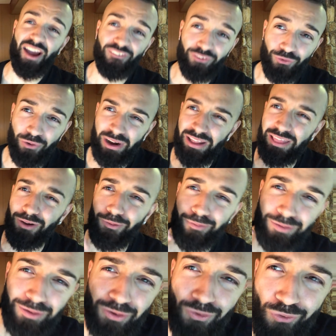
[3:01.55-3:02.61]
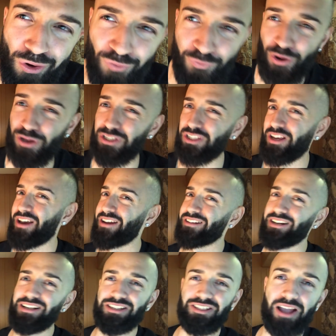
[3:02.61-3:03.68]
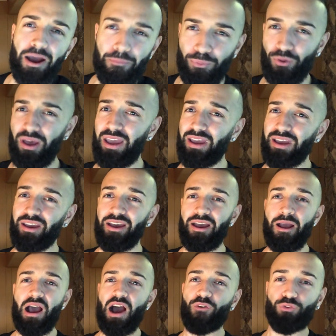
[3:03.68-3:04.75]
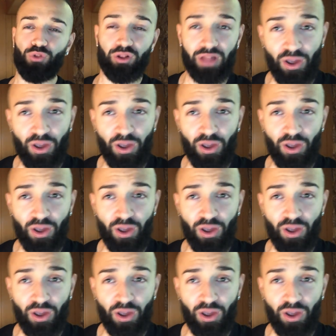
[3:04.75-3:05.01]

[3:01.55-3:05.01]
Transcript: everyone in the whole universe just stopped playing. And for the